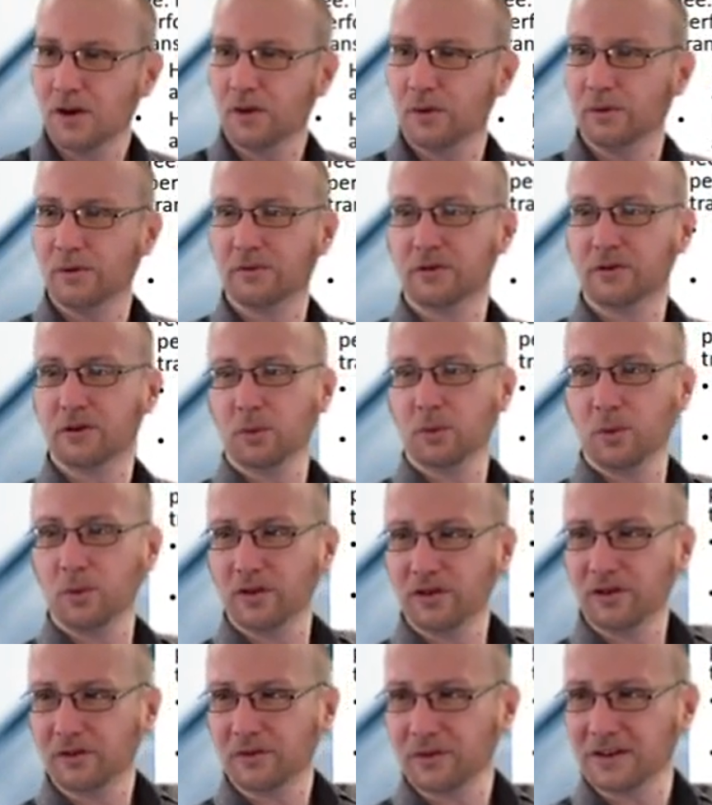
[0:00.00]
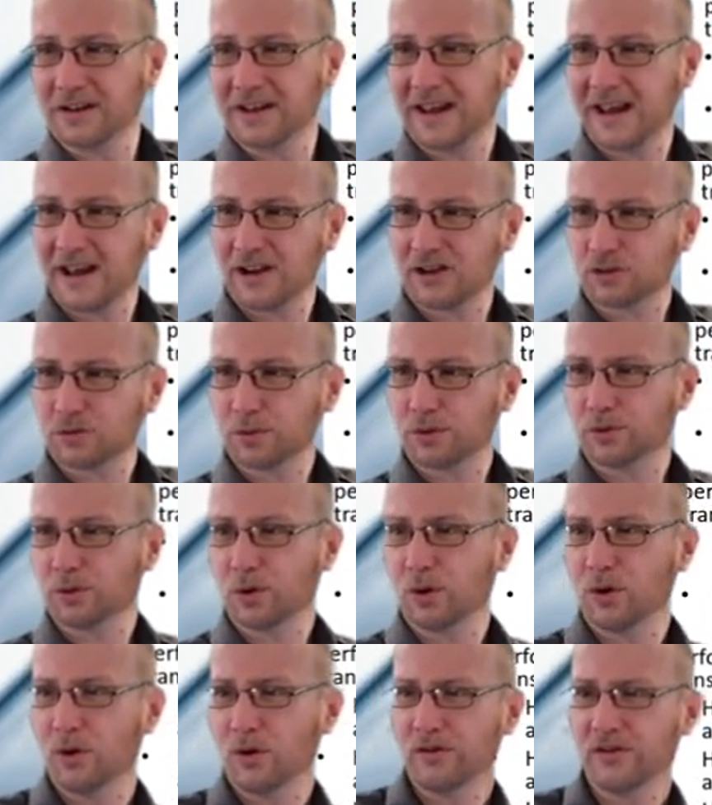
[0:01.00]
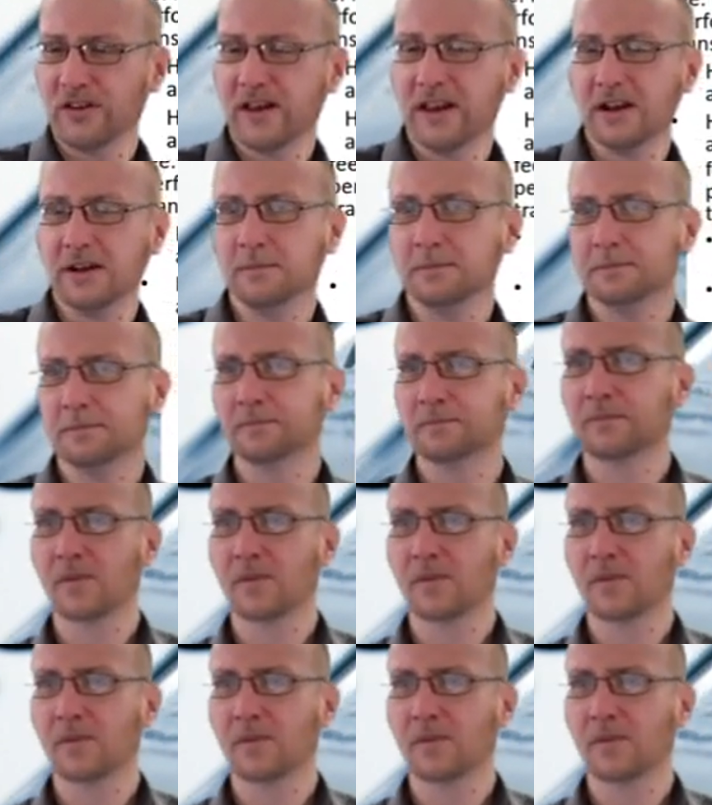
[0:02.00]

We've got all the different cash withdrawals then.